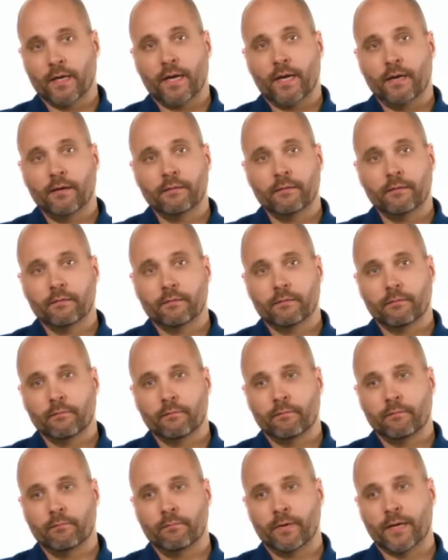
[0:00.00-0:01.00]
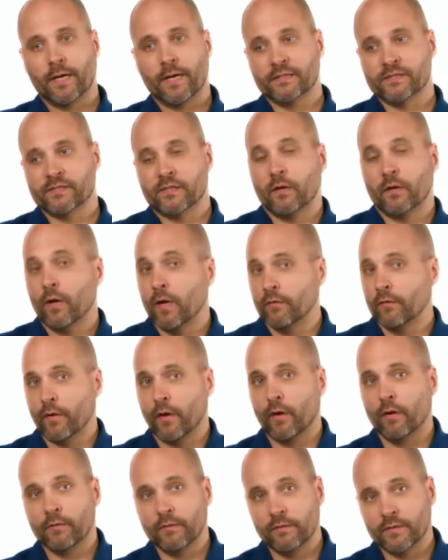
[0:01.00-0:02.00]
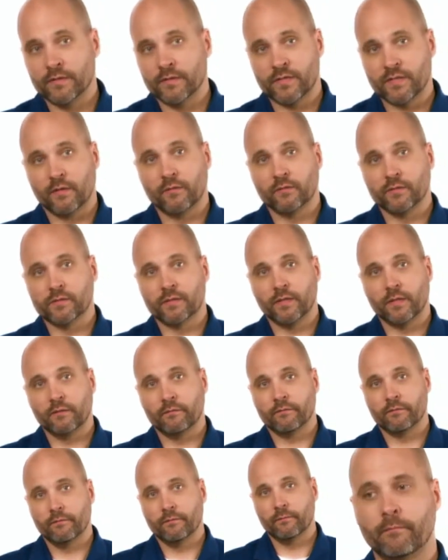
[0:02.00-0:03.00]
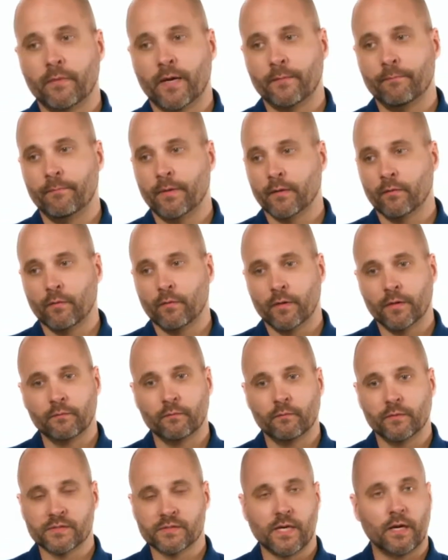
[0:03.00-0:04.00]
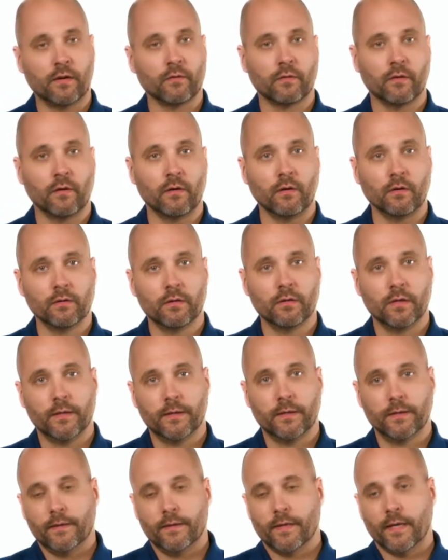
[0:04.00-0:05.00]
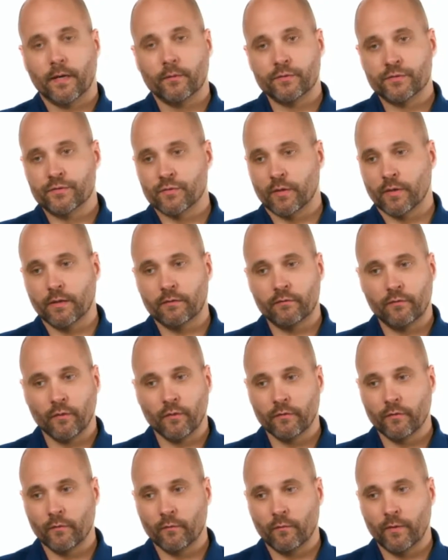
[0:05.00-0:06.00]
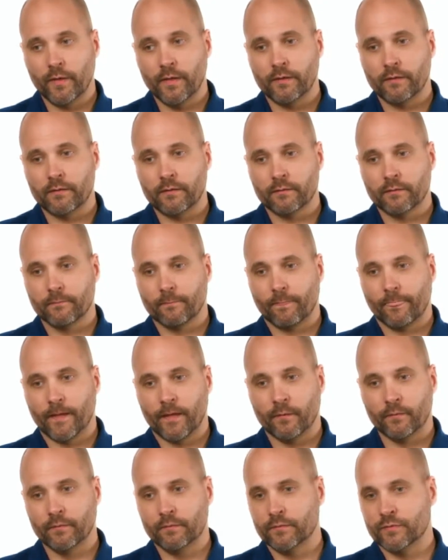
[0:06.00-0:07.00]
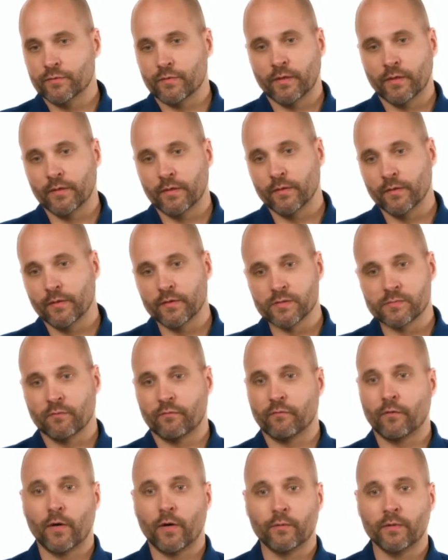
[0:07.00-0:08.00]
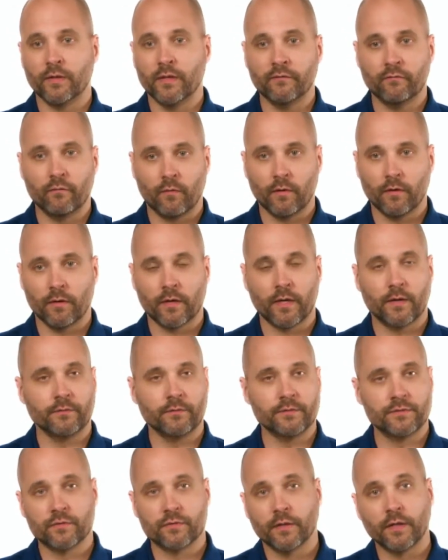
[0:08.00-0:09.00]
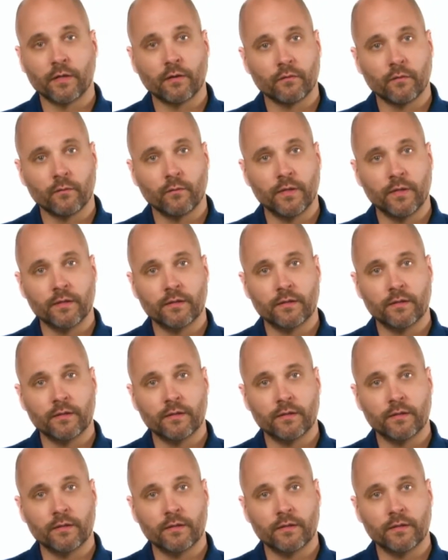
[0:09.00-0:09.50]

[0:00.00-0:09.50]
to God, but I still held on to this other stuff. My big one was alcohol. I would drink during the week. I would drink beers before I would leave work. I would drink on the